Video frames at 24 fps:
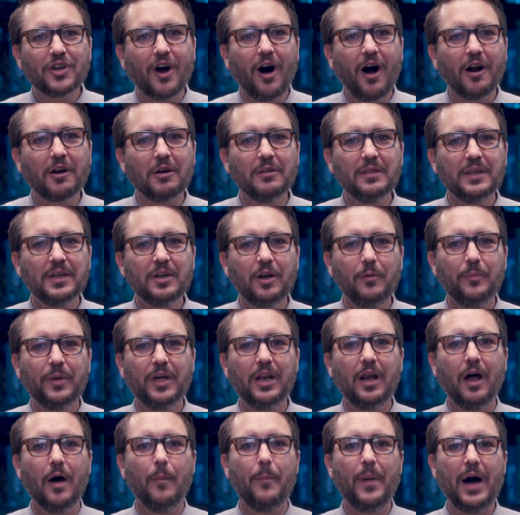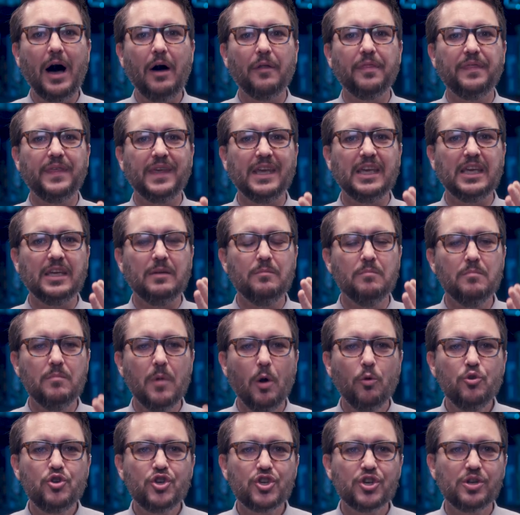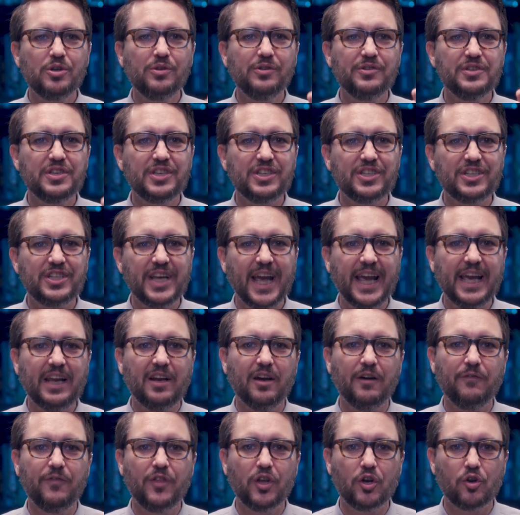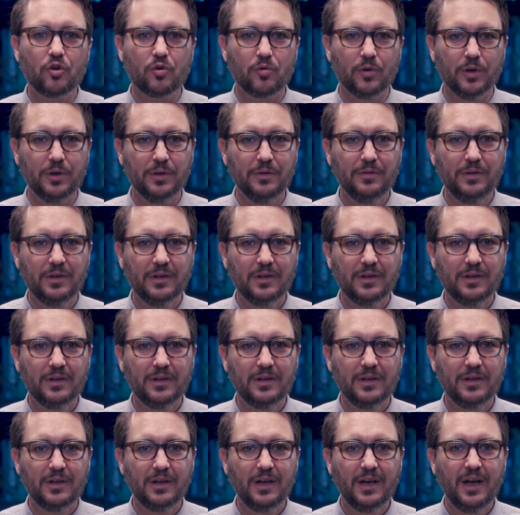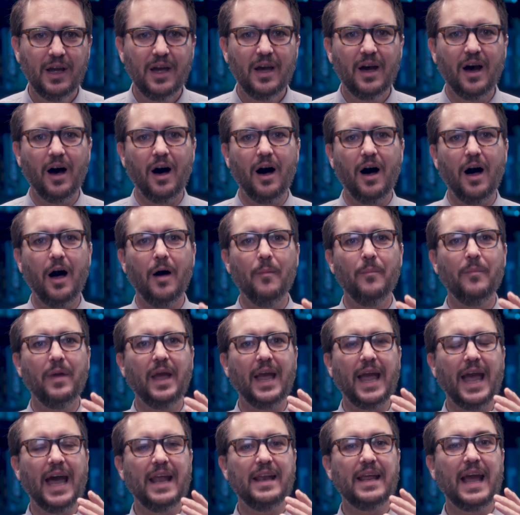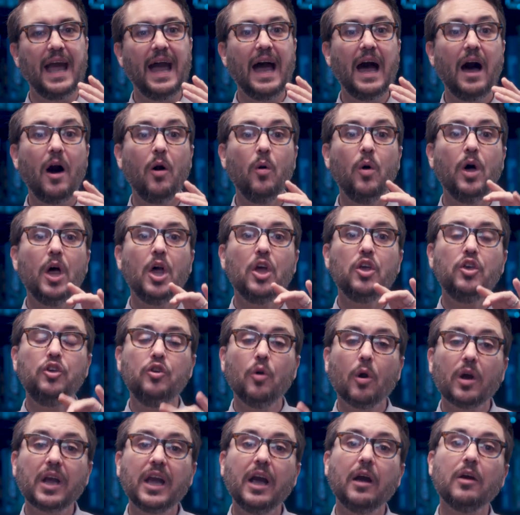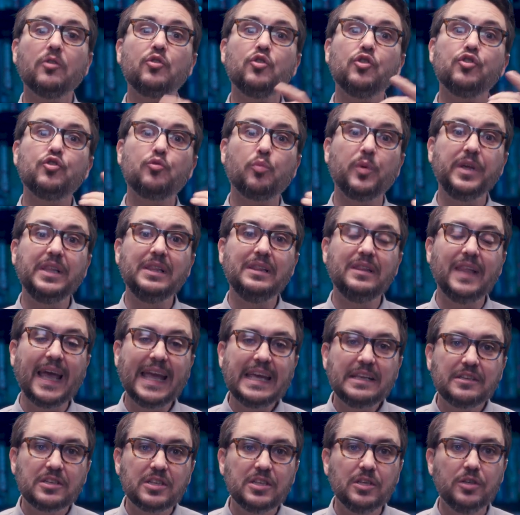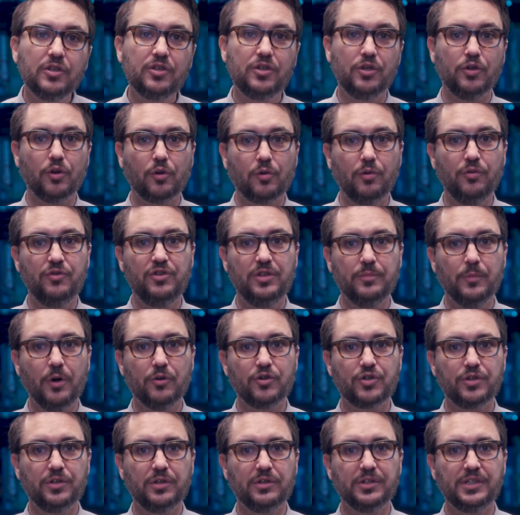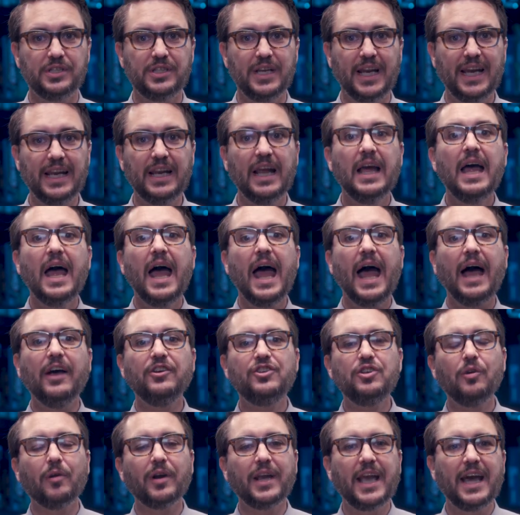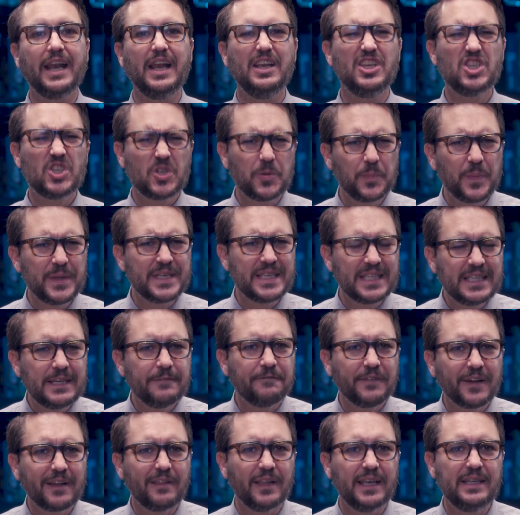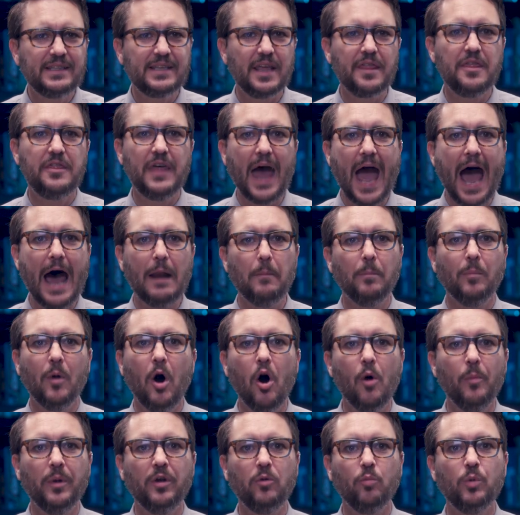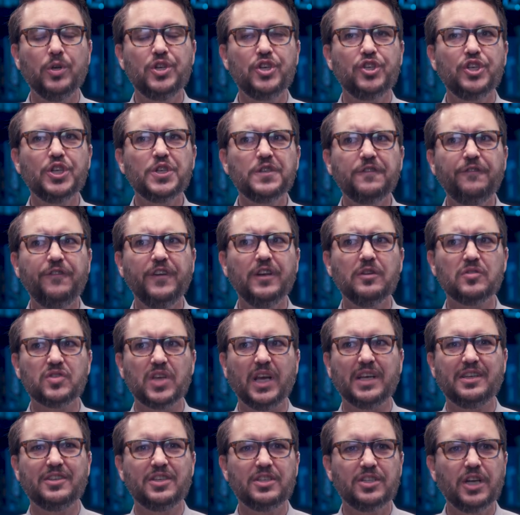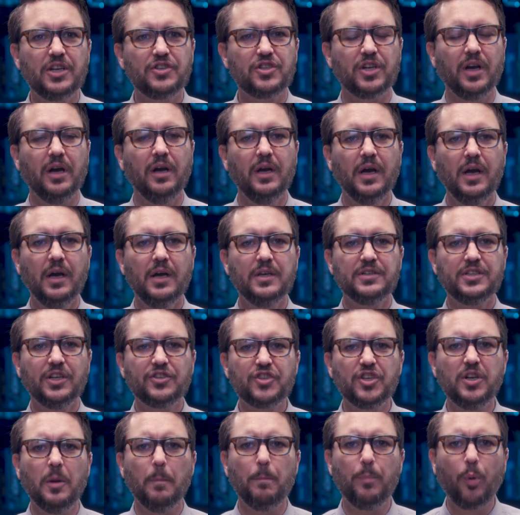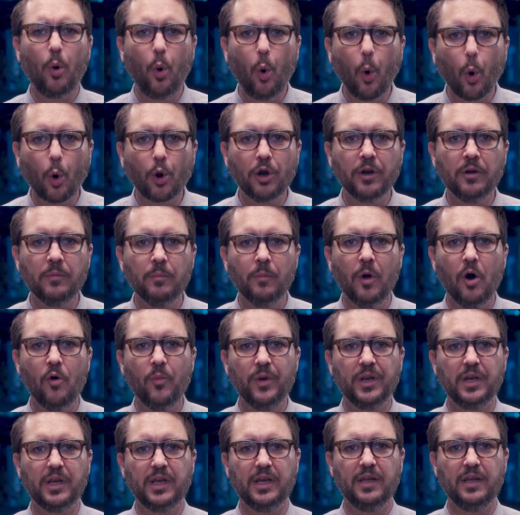talk a little bit about the emotional state of the crew? Um, and how your characters relate to the crew's emotional state as you're getting specifically to that moment, which just feels like such a such an important moment